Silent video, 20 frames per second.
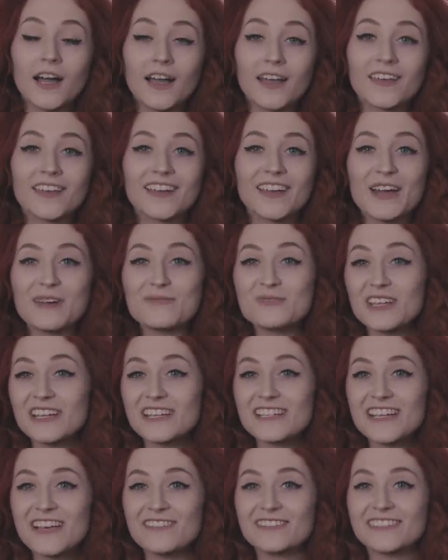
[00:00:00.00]
Hi, I'm
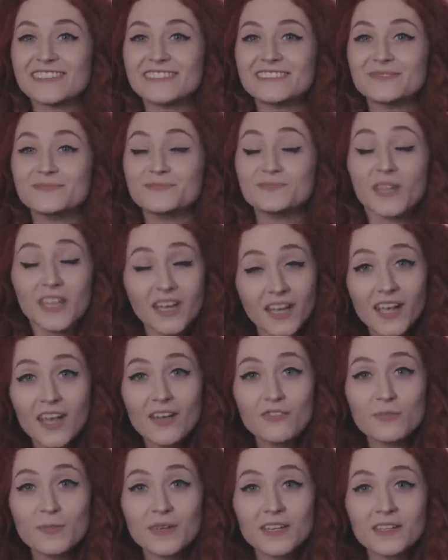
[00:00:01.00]
Janet Devlin, and I
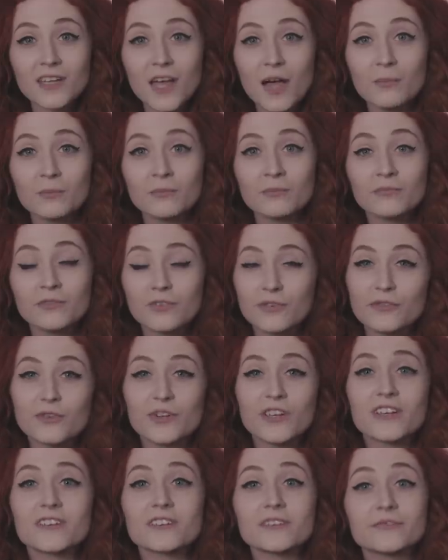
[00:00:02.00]
haven't made an album for
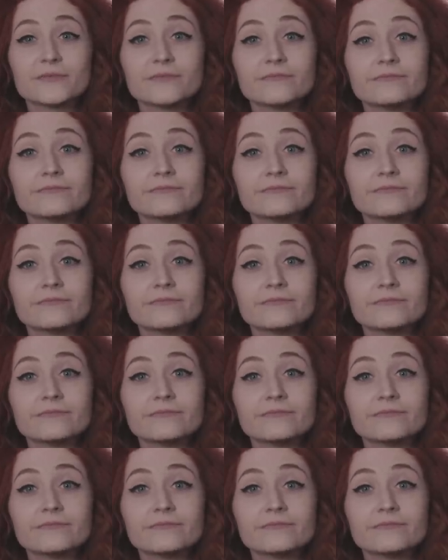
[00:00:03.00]
4 years.